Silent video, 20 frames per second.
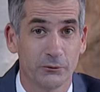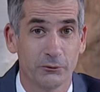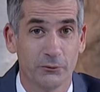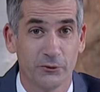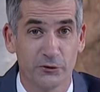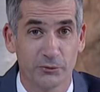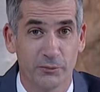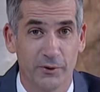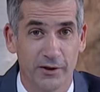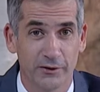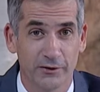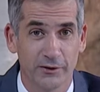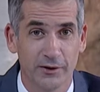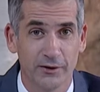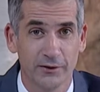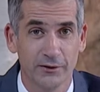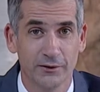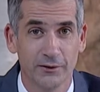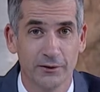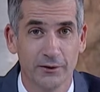with Sparta,
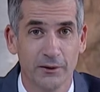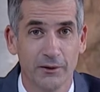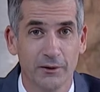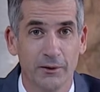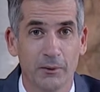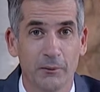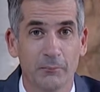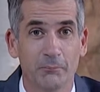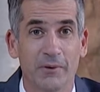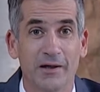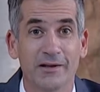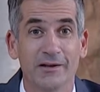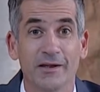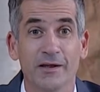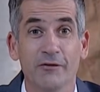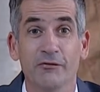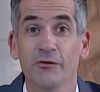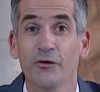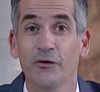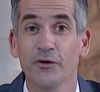but
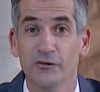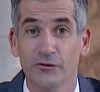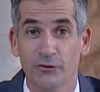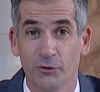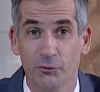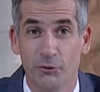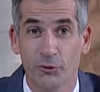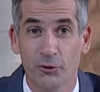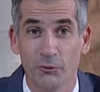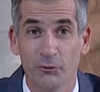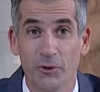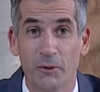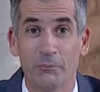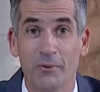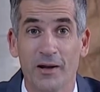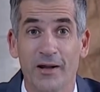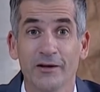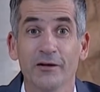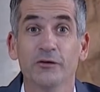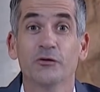if there is a war, we are
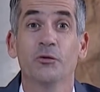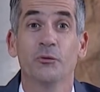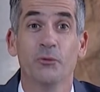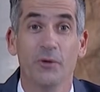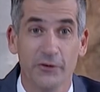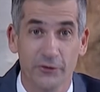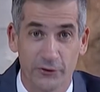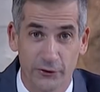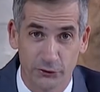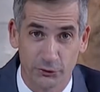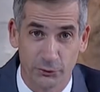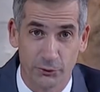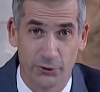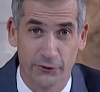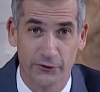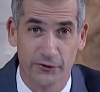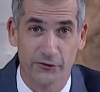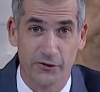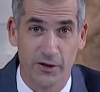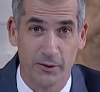planning to win this war
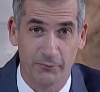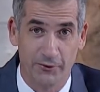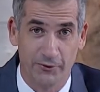this time